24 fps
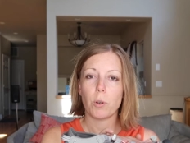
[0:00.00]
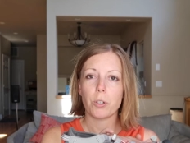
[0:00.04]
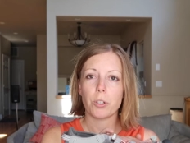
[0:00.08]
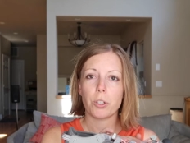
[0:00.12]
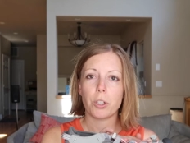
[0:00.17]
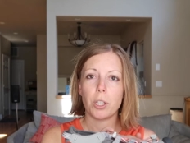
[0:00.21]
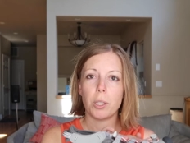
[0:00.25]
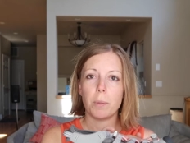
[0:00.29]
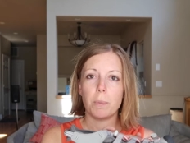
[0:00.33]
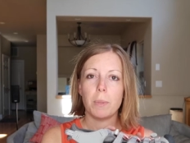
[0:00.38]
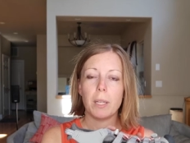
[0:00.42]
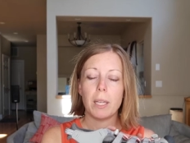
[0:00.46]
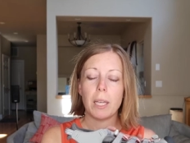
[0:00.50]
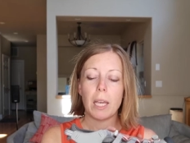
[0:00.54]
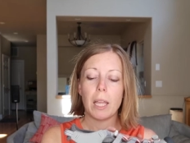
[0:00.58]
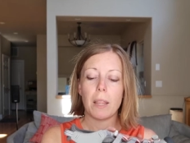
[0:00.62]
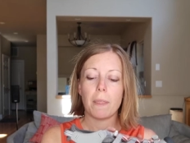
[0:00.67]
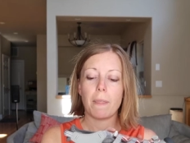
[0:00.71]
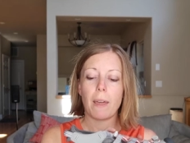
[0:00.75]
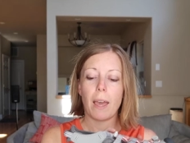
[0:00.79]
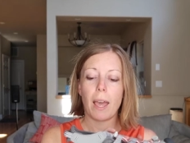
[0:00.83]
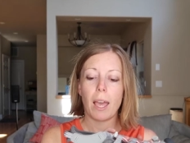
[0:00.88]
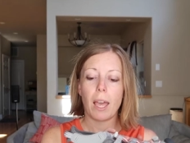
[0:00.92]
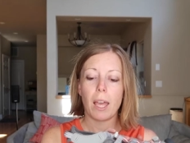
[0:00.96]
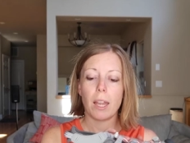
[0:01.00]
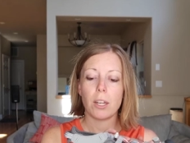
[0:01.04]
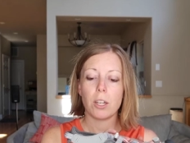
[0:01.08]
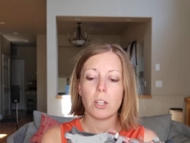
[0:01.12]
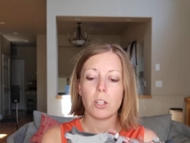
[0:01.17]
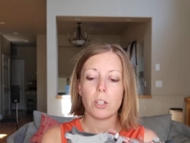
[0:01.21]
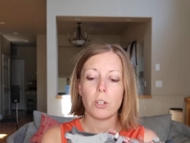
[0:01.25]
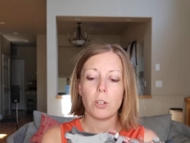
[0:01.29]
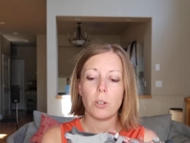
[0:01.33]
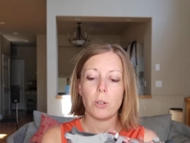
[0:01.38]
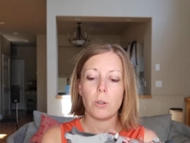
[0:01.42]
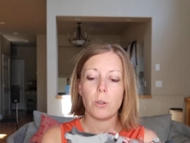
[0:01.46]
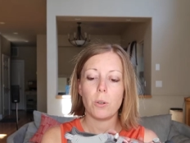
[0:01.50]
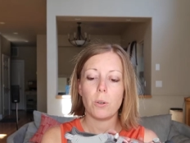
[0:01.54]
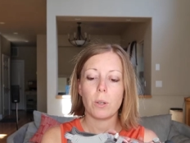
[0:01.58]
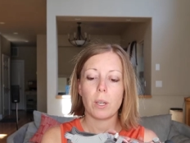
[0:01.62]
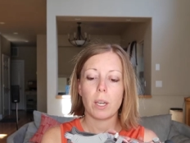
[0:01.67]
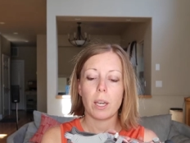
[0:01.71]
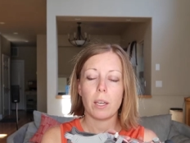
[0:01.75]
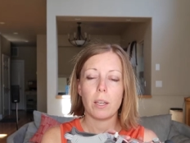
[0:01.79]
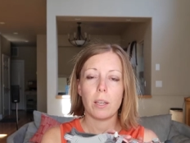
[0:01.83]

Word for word: wash them, then you